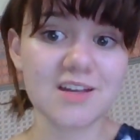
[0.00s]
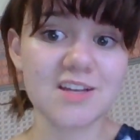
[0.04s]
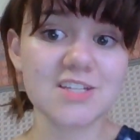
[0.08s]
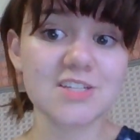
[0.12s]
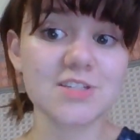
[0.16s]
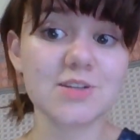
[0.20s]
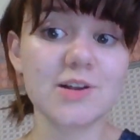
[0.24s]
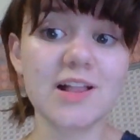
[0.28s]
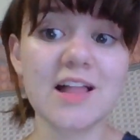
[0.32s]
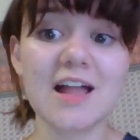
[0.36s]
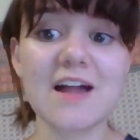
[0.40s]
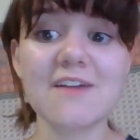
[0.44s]

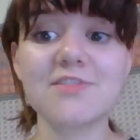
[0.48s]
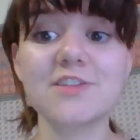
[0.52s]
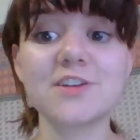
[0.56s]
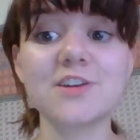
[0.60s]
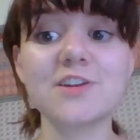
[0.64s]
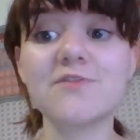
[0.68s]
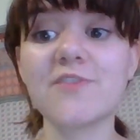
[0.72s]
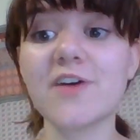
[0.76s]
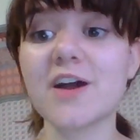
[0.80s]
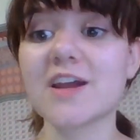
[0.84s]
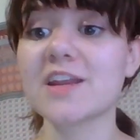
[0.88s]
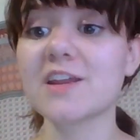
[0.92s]
So I'll have the
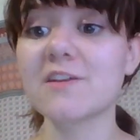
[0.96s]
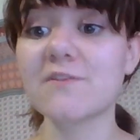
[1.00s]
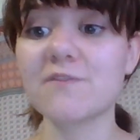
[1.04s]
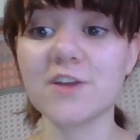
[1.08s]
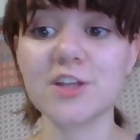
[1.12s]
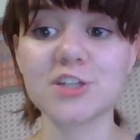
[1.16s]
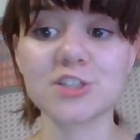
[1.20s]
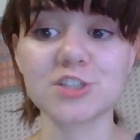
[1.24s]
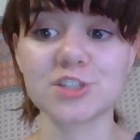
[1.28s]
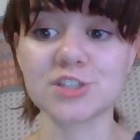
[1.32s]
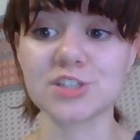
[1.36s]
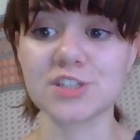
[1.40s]
defining
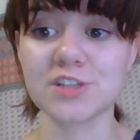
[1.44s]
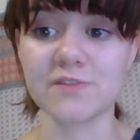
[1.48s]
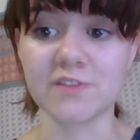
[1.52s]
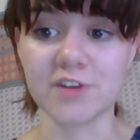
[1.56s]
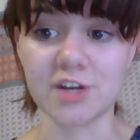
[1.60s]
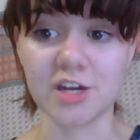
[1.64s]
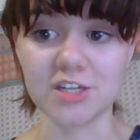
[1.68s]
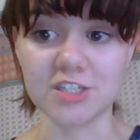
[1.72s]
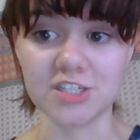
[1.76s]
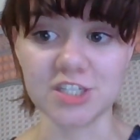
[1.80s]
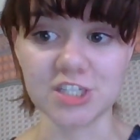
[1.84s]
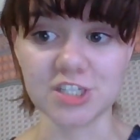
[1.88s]
features of
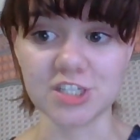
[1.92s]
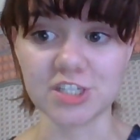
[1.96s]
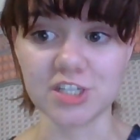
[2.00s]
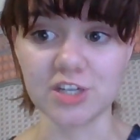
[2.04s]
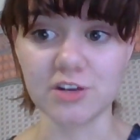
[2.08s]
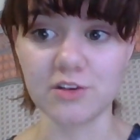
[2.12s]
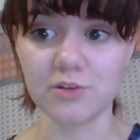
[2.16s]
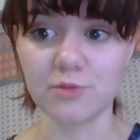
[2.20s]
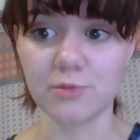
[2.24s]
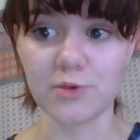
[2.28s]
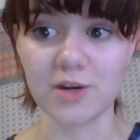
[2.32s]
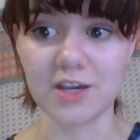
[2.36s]
an
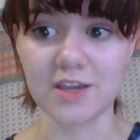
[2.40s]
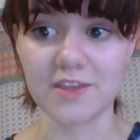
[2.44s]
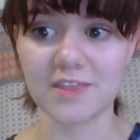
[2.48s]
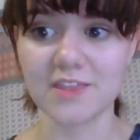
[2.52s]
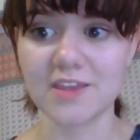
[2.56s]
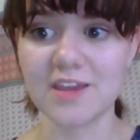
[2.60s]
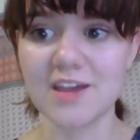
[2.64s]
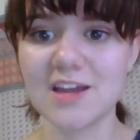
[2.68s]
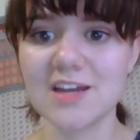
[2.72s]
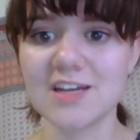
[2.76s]
audition with